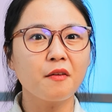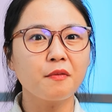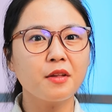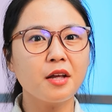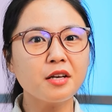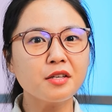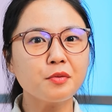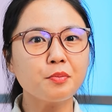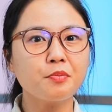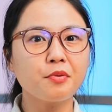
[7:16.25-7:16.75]

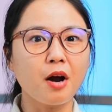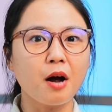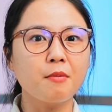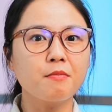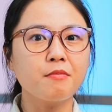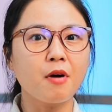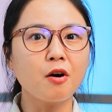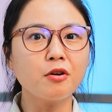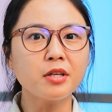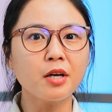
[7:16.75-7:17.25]
this
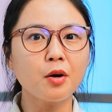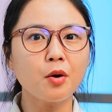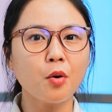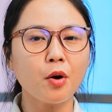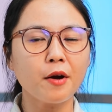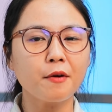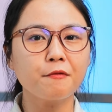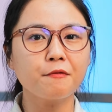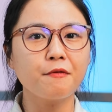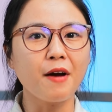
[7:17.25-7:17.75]
Braun
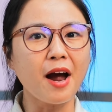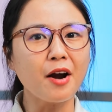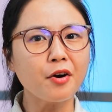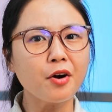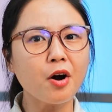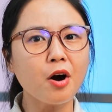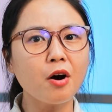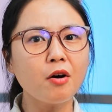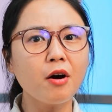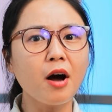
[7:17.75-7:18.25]
Multiquick
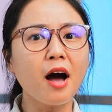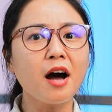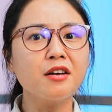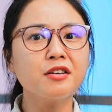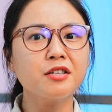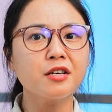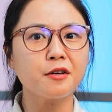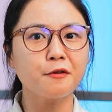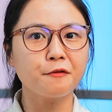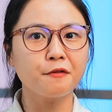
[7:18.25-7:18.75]
Vario
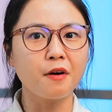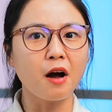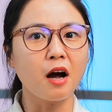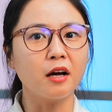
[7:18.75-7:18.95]
achieved